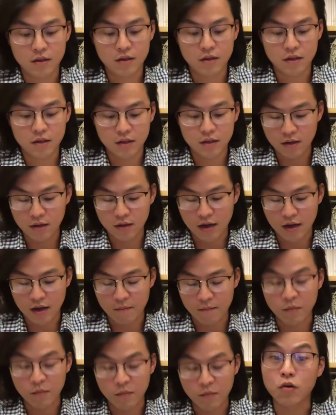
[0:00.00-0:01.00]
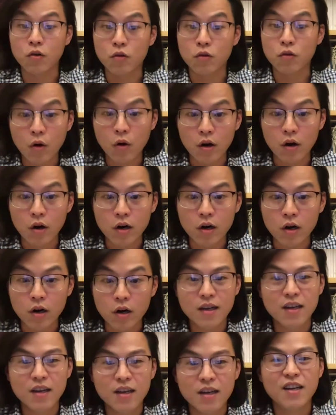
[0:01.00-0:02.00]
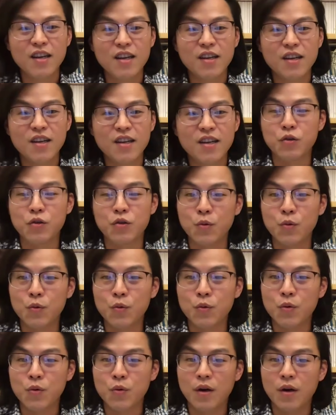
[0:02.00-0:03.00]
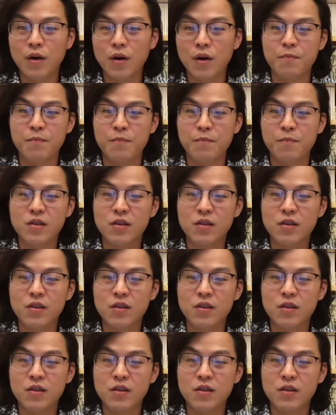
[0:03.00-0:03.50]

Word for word: to um, go to work, to do, um,